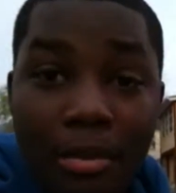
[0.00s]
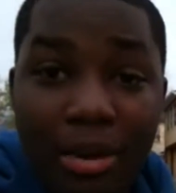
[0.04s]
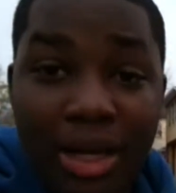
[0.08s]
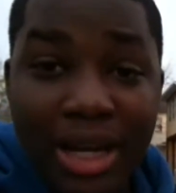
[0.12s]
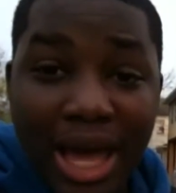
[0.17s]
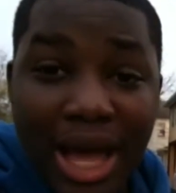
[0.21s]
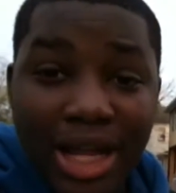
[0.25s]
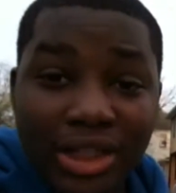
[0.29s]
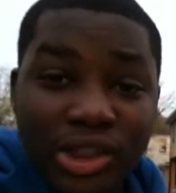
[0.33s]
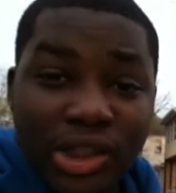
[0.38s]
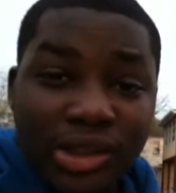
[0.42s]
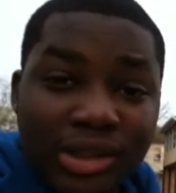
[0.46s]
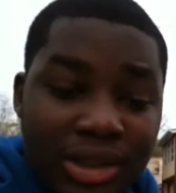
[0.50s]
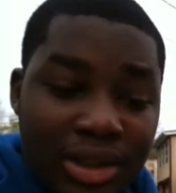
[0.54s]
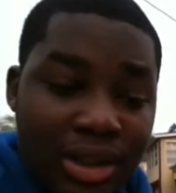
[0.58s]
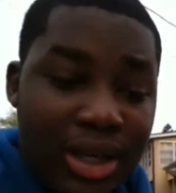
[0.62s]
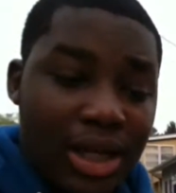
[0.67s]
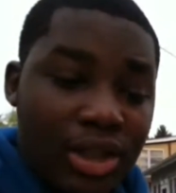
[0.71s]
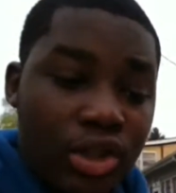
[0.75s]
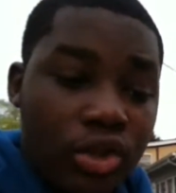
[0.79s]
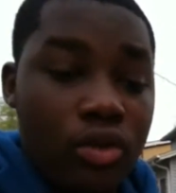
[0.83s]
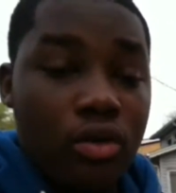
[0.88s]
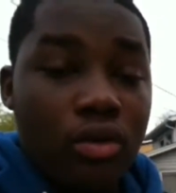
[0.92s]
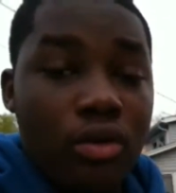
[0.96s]
But now I changed the
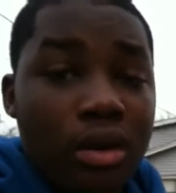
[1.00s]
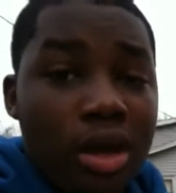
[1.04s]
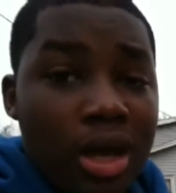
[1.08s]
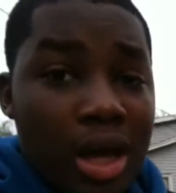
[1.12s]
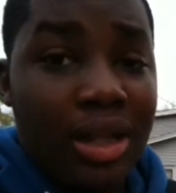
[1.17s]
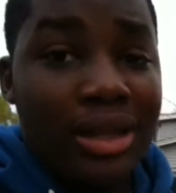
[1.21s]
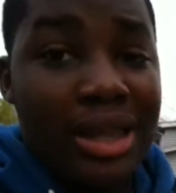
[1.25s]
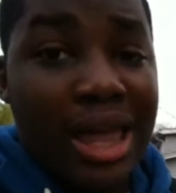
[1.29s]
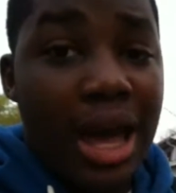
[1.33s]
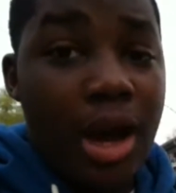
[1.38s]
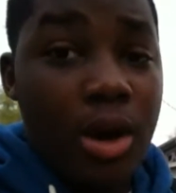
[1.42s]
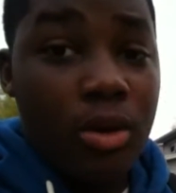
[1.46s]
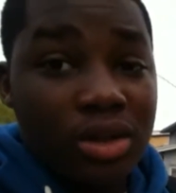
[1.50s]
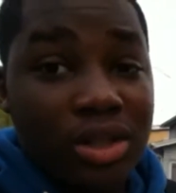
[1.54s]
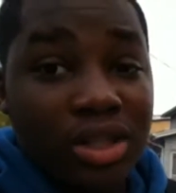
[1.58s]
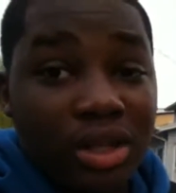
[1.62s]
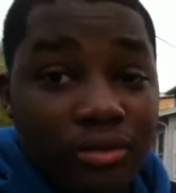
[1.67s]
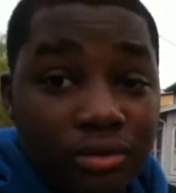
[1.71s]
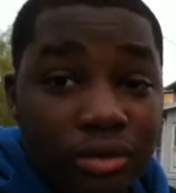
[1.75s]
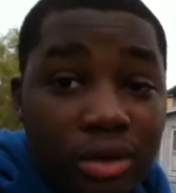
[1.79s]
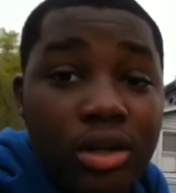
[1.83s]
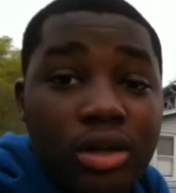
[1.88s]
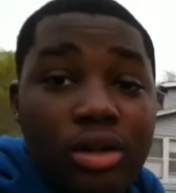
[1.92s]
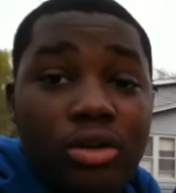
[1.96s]
schedule. Now it's
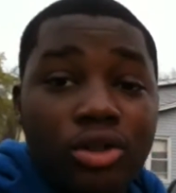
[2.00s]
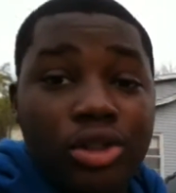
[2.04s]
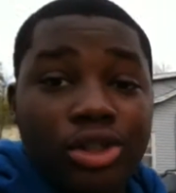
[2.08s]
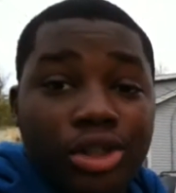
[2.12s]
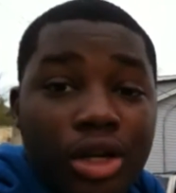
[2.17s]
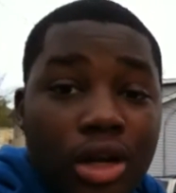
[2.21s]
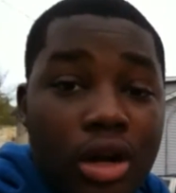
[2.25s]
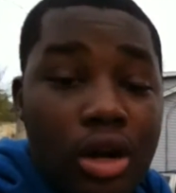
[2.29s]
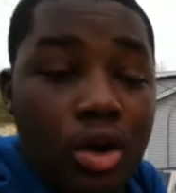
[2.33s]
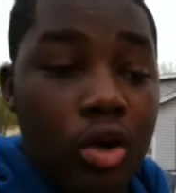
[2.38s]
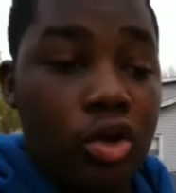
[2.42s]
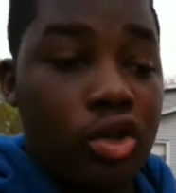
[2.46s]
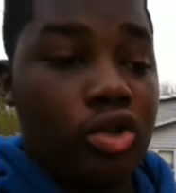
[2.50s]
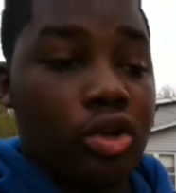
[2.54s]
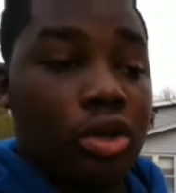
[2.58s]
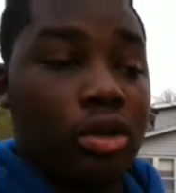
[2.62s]
a real show.